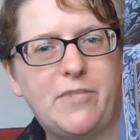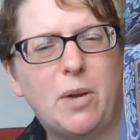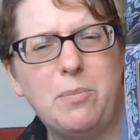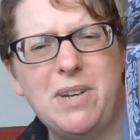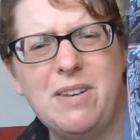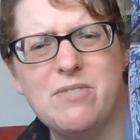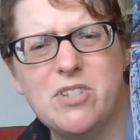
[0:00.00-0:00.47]
I'm
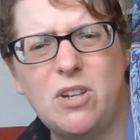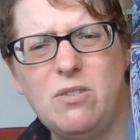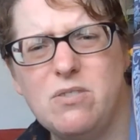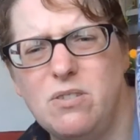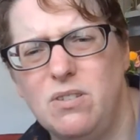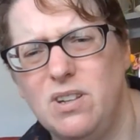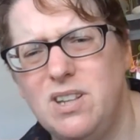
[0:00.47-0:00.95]
going to have to go
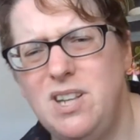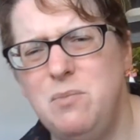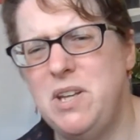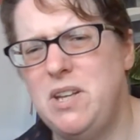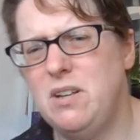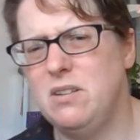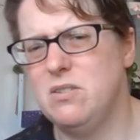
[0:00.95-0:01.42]
soon. I'm near
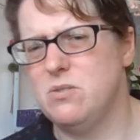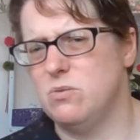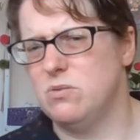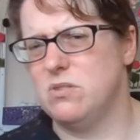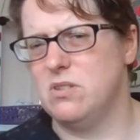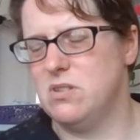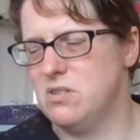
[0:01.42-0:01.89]
my younger
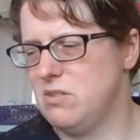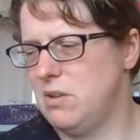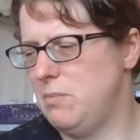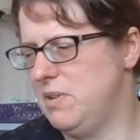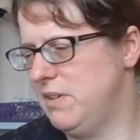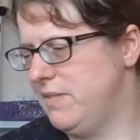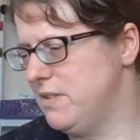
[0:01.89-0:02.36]
daughter,
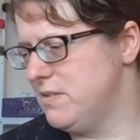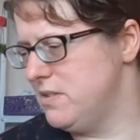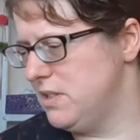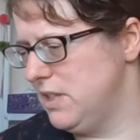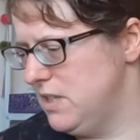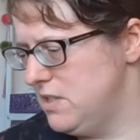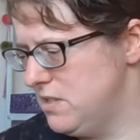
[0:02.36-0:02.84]
scrabbling around in
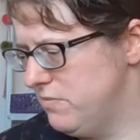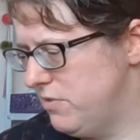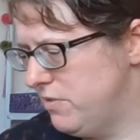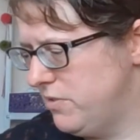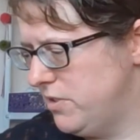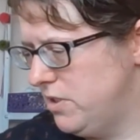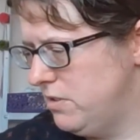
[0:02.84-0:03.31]
the kitchen
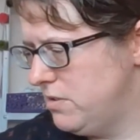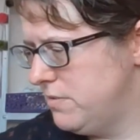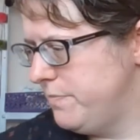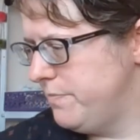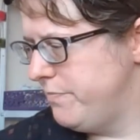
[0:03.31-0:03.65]
for food.